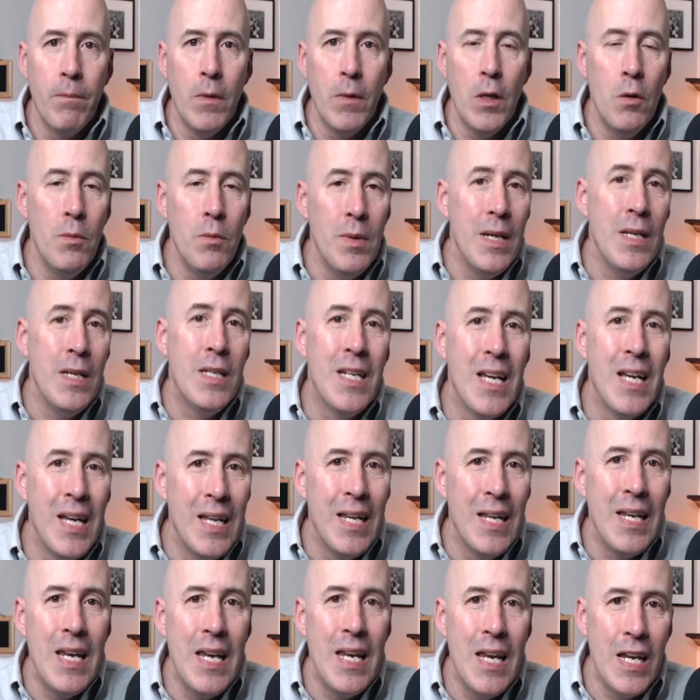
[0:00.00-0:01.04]
You need to
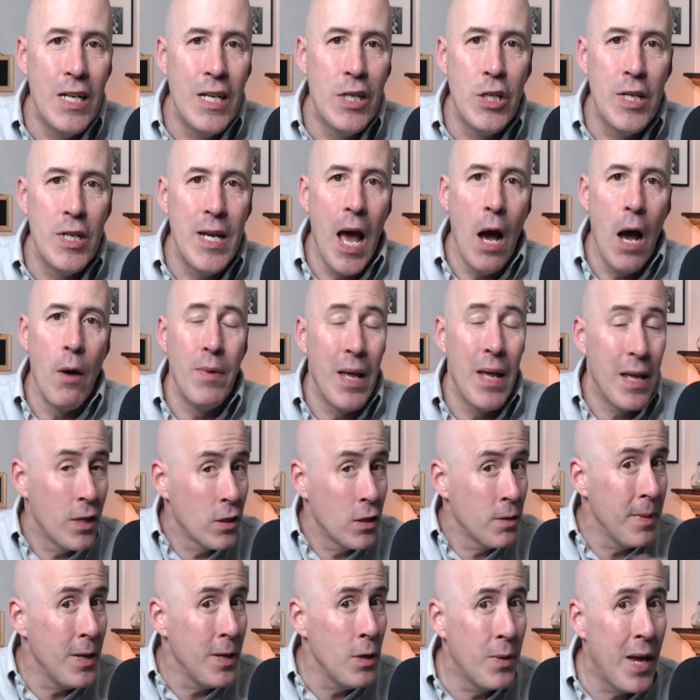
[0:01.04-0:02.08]
niche down. That
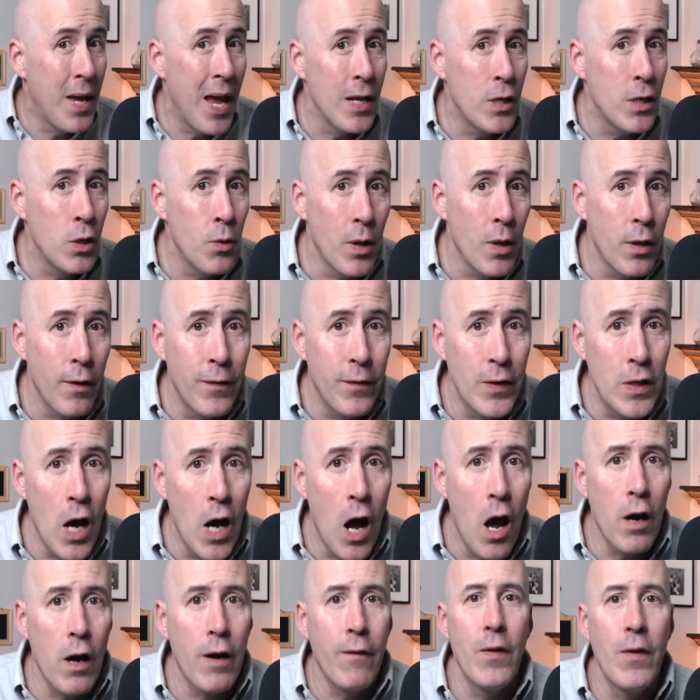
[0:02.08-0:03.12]
doesn't mean you can't do other
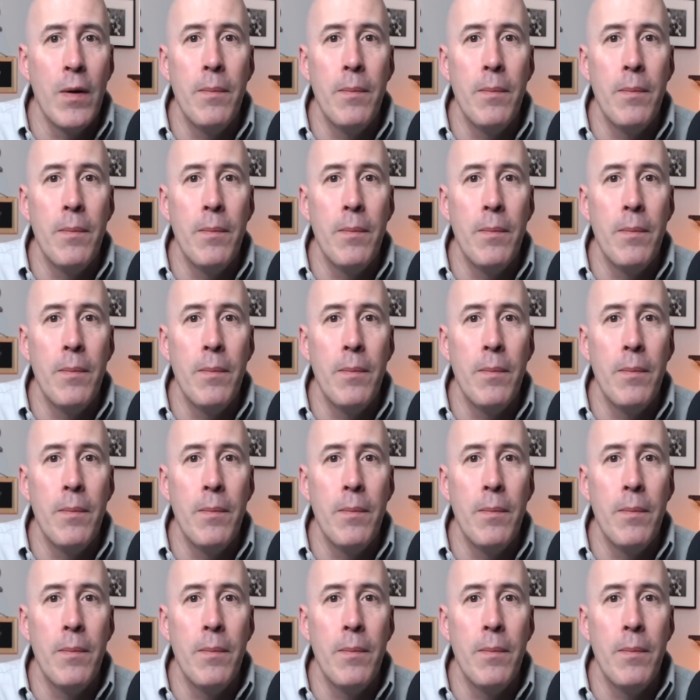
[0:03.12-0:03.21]
photography,